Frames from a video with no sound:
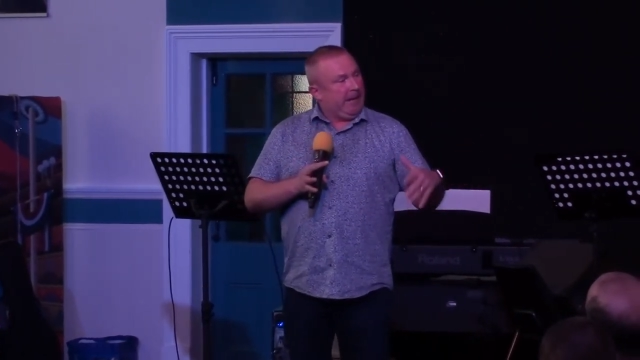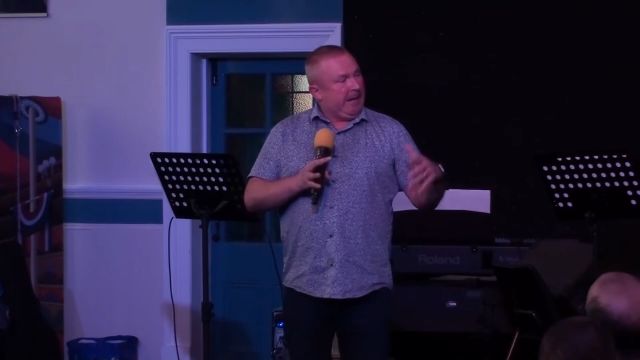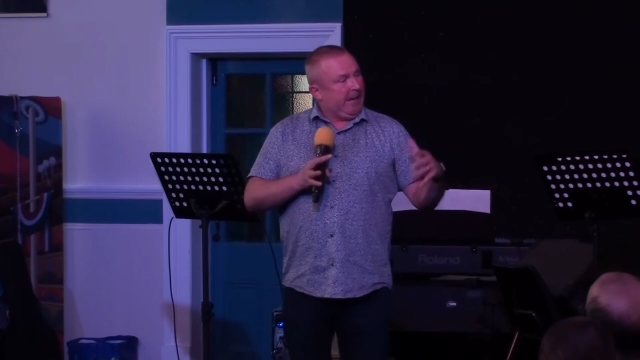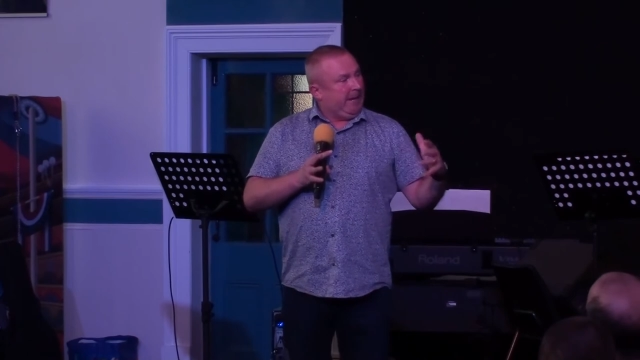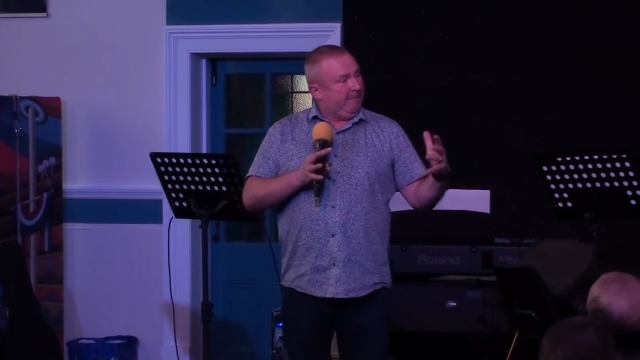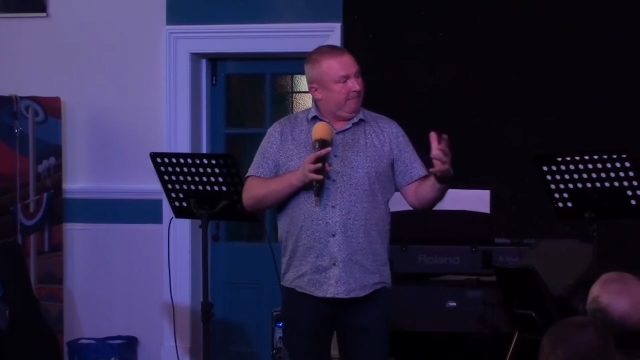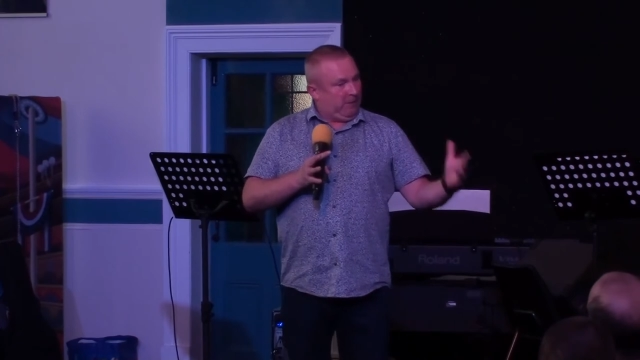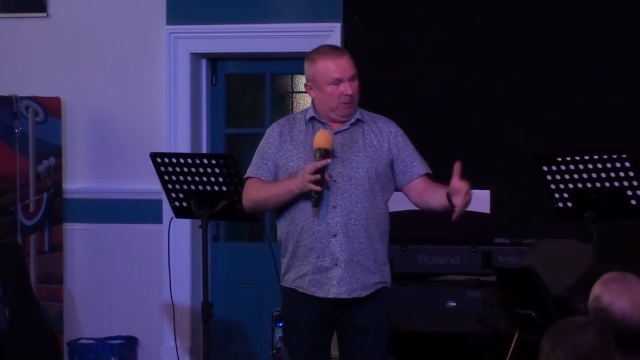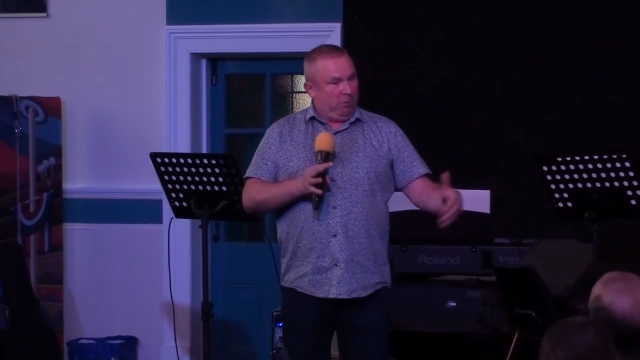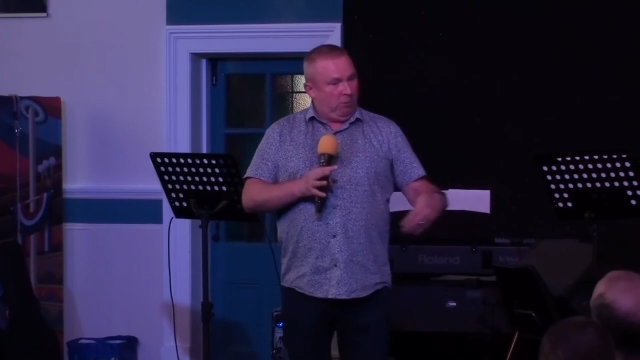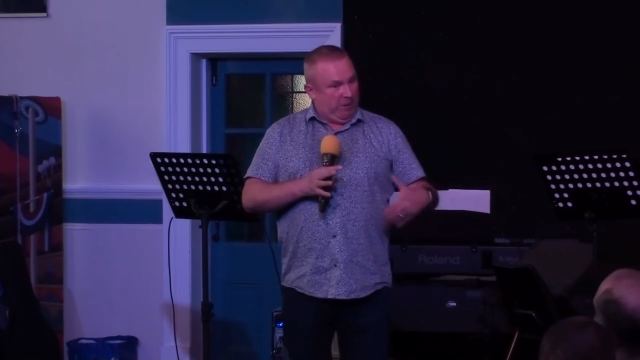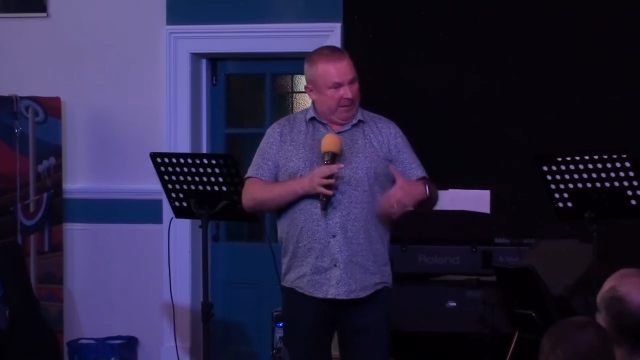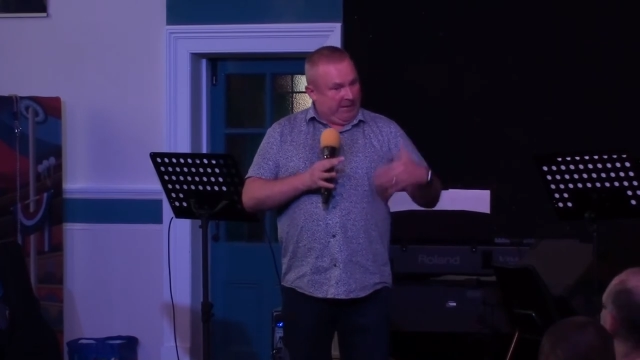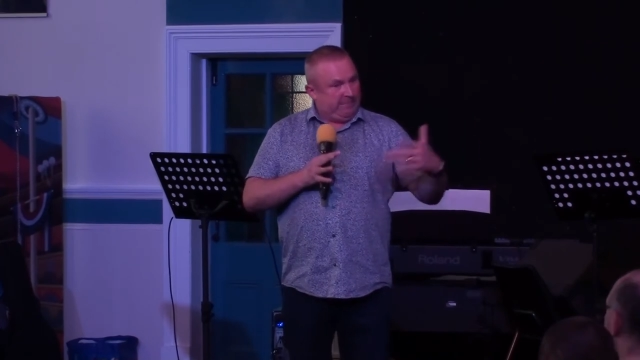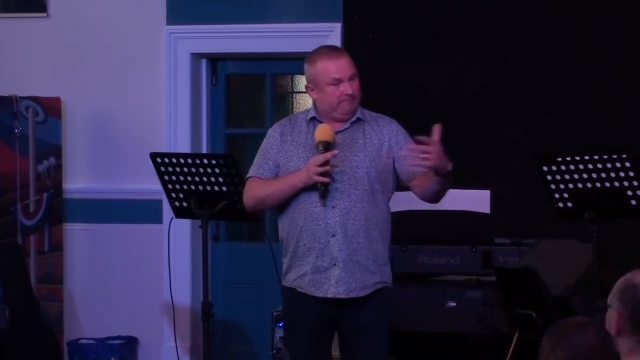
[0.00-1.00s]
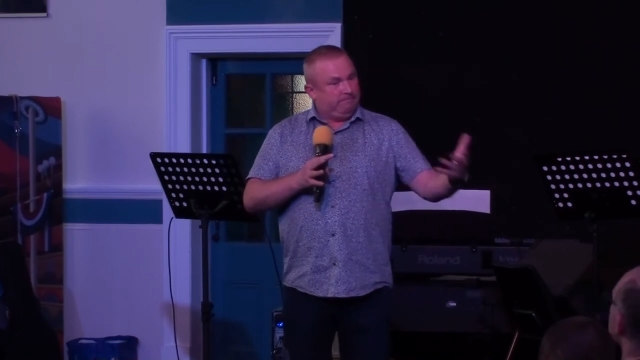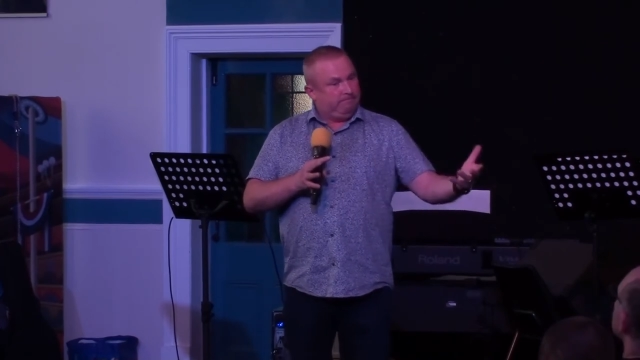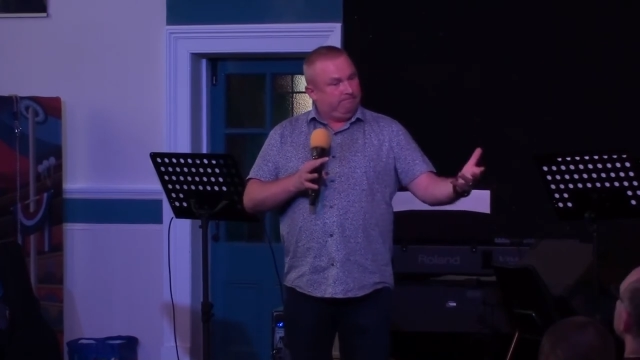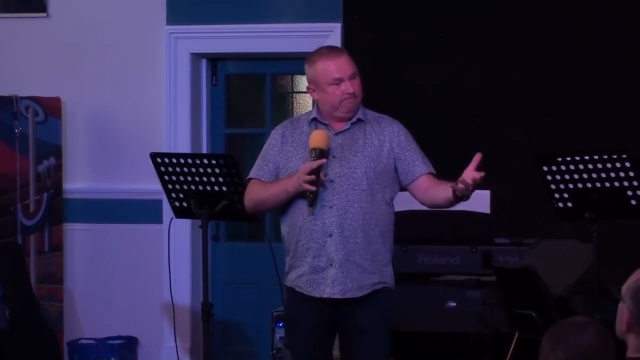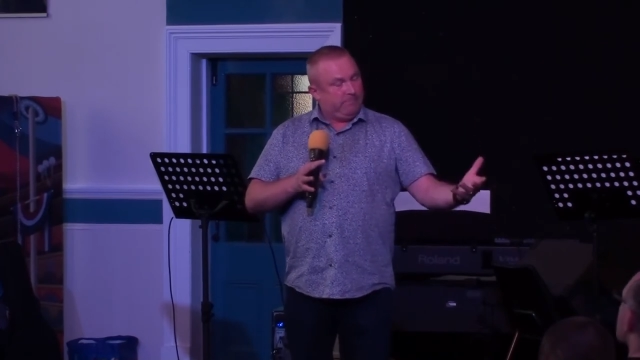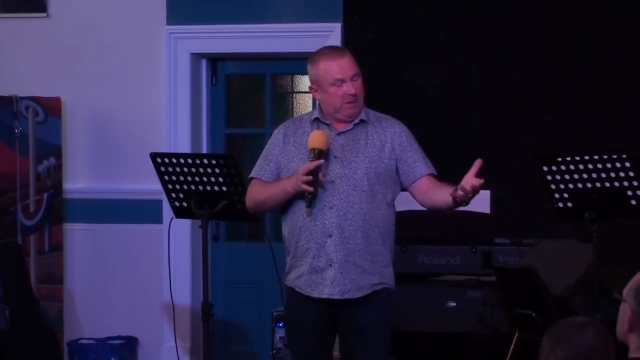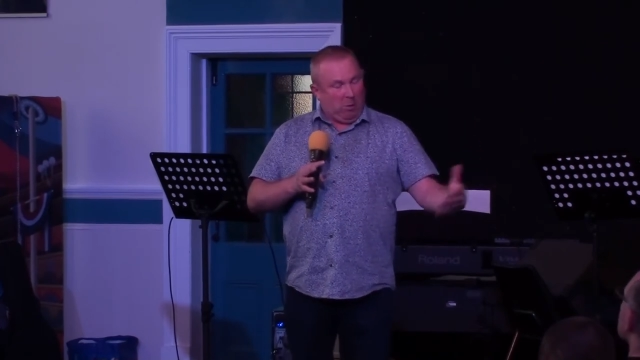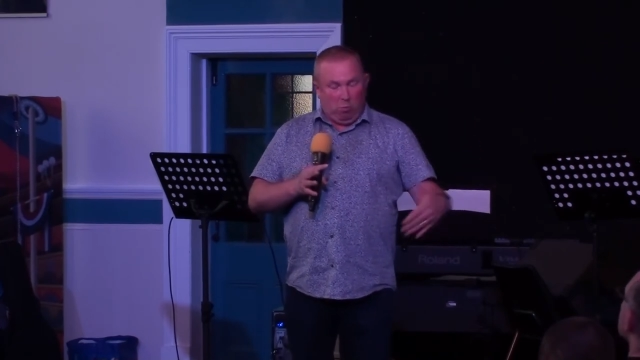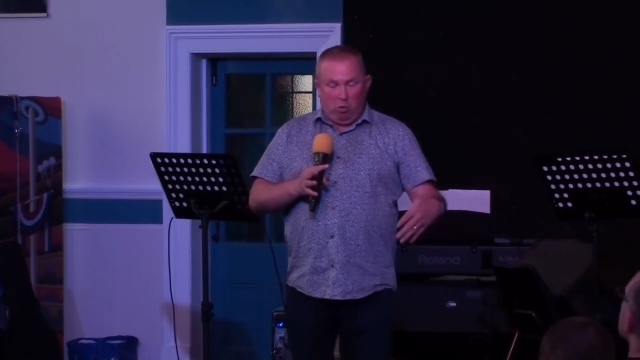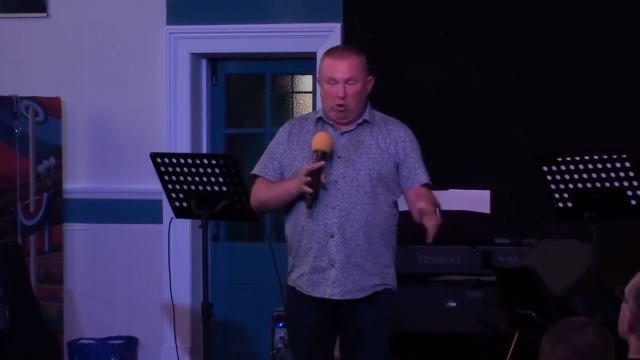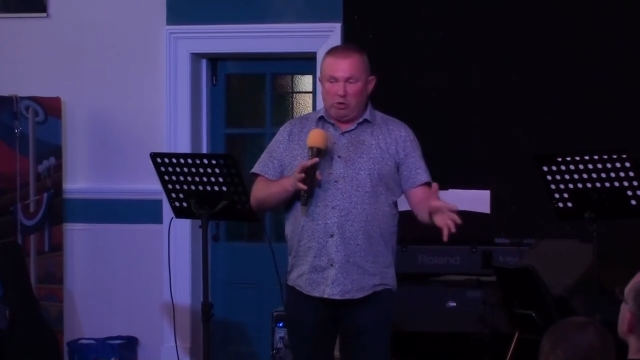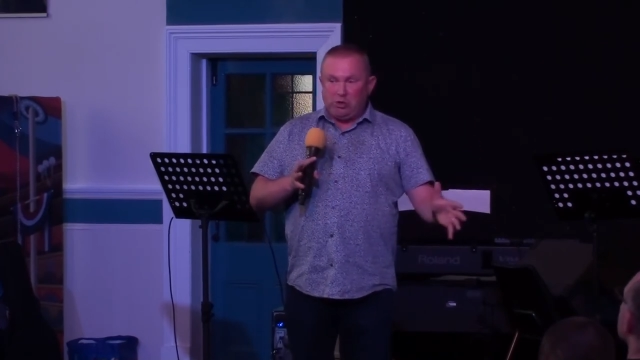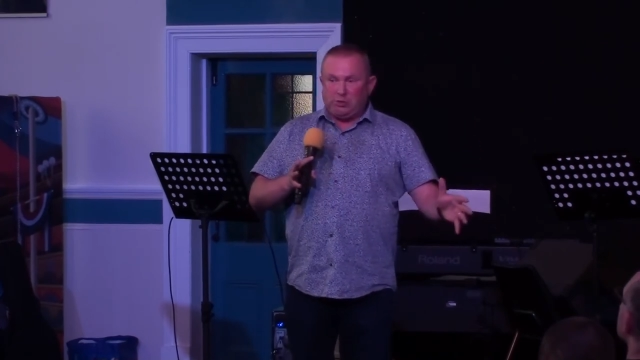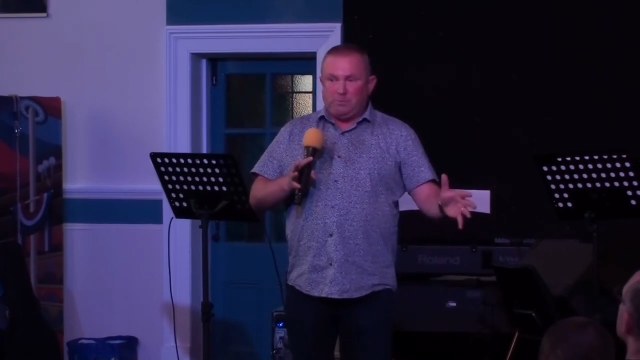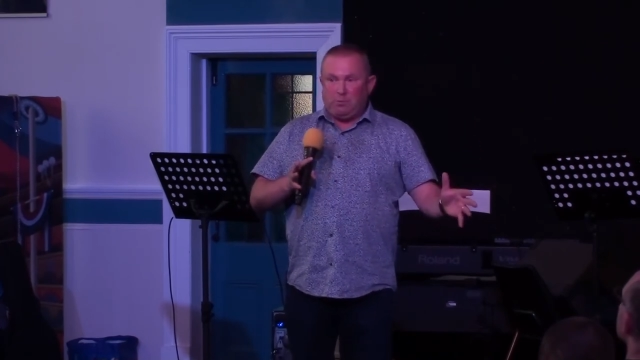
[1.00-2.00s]
her
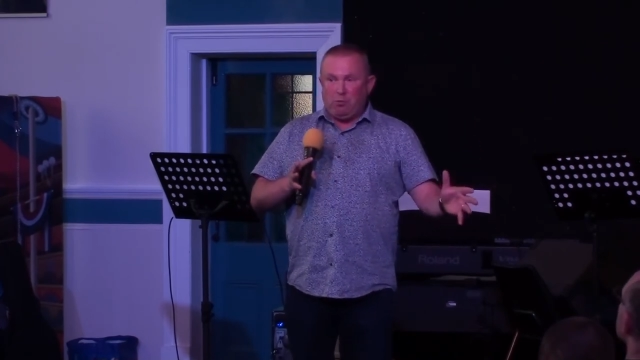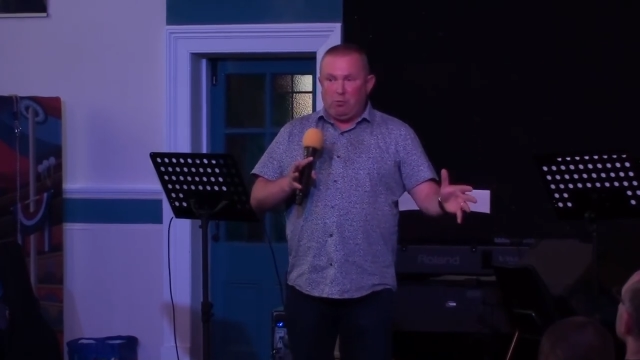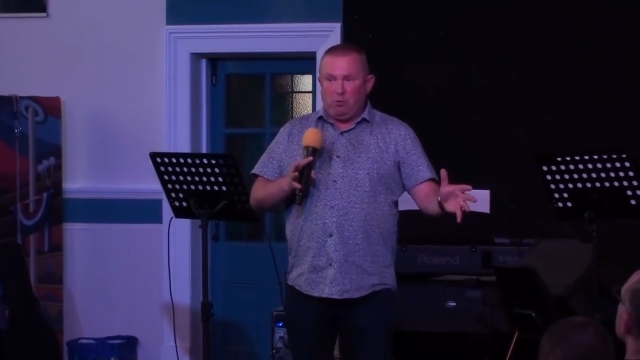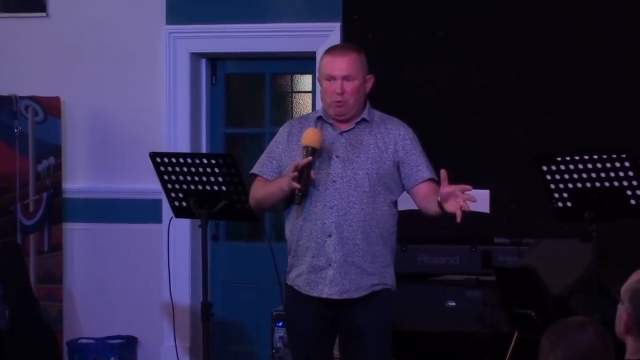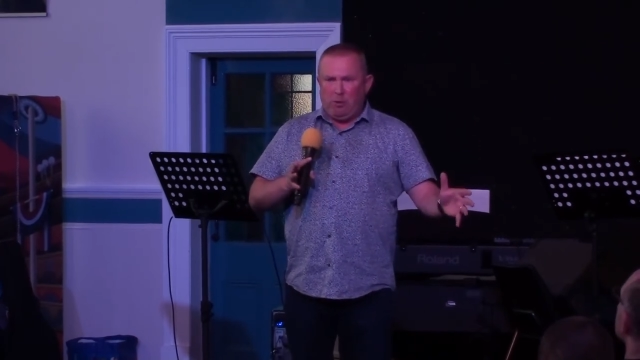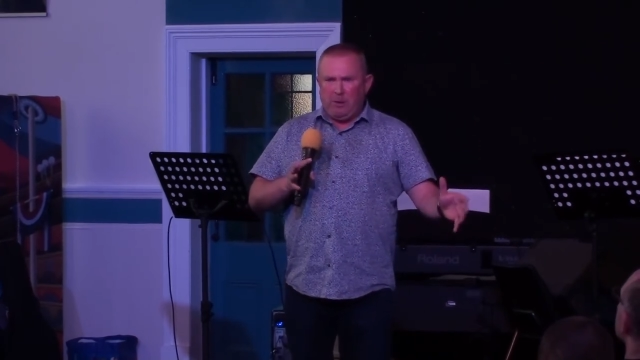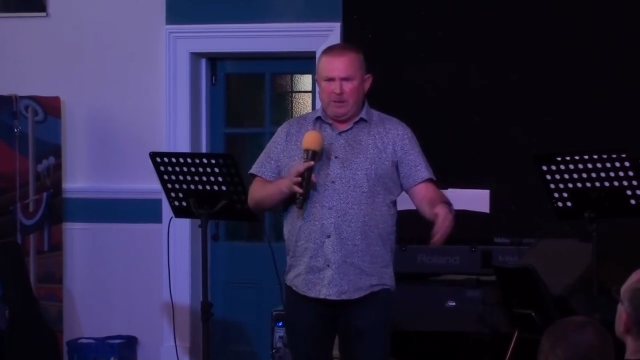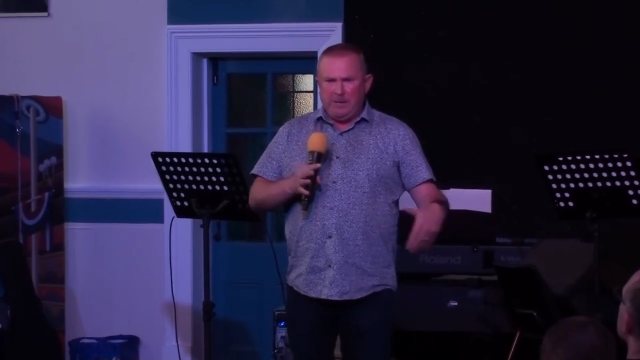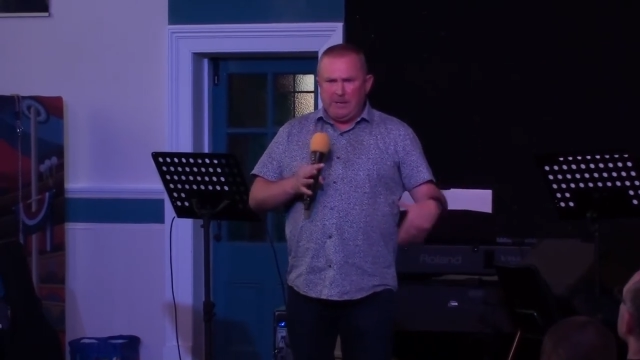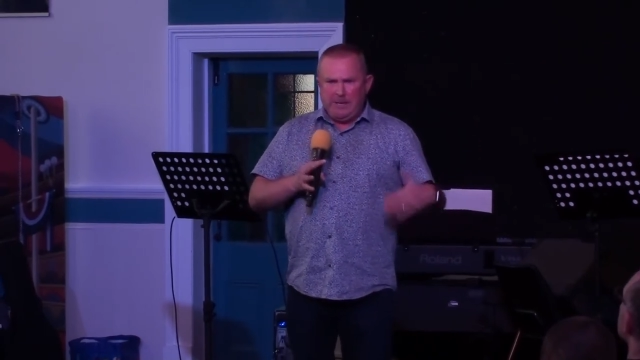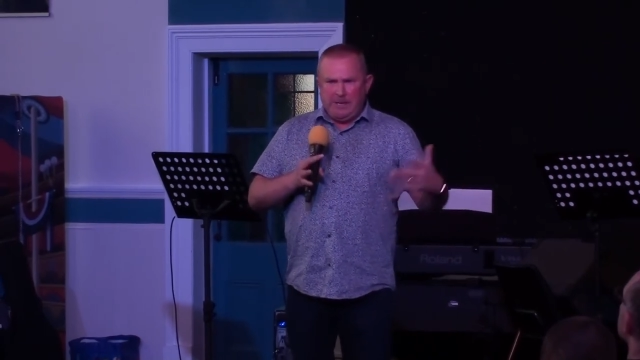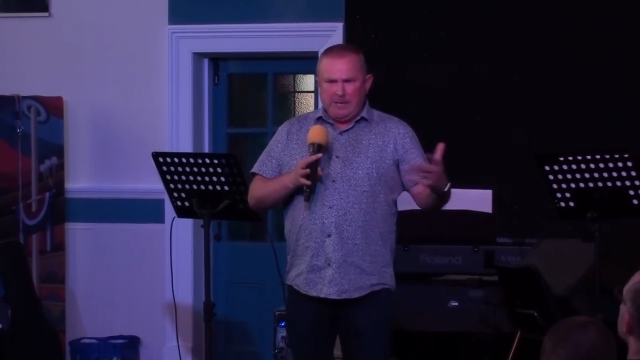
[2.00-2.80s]
water's broke.